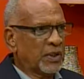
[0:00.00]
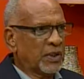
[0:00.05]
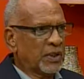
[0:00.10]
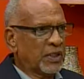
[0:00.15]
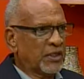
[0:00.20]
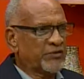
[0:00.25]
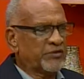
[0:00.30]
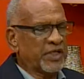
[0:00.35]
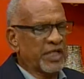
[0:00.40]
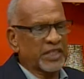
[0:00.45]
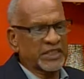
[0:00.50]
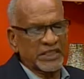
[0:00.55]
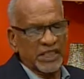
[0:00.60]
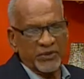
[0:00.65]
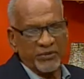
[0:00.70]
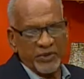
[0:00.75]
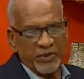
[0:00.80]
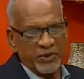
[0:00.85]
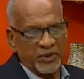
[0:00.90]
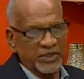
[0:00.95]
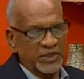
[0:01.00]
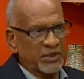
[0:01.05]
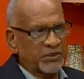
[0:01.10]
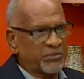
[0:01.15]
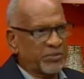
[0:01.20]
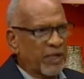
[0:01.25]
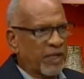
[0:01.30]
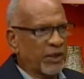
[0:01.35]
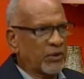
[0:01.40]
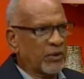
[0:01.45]
If the SLP was in
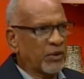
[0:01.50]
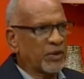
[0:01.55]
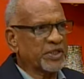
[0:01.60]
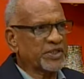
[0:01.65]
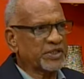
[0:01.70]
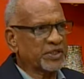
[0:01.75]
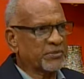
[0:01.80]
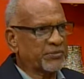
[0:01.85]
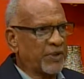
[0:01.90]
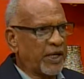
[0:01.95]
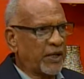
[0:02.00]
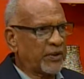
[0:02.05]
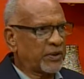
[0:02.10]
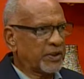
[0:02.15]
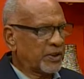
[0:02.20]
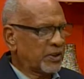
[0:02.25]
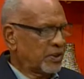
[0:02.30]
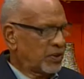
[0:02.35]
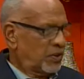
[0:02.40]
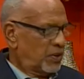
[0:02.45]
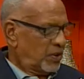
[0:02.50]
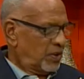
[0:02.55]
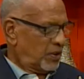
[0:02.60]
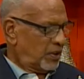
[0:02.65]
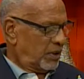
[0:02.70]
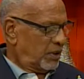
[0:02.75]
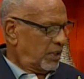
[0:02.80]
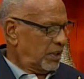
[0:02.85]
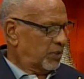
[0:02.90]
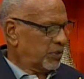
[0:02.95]
power or is in power,
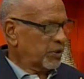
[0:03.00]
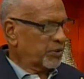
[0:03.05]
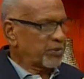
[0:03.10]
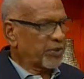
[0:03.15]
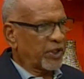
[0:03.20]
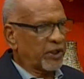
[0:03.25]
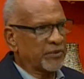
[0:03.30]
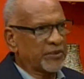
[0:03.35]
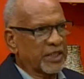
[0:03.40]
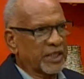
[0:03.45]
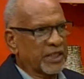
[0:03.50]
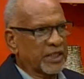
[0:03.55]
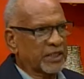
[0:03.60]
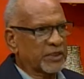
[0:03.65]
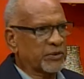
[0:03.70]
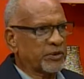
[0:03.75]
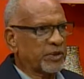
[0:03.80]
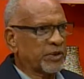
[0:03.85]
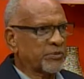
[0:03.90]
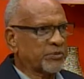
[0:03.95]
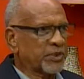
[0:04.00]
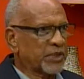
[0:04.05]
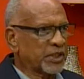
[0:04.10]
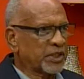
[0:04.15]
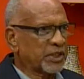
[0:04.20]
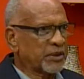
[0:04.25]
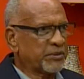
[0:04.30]
it could probably get away with murder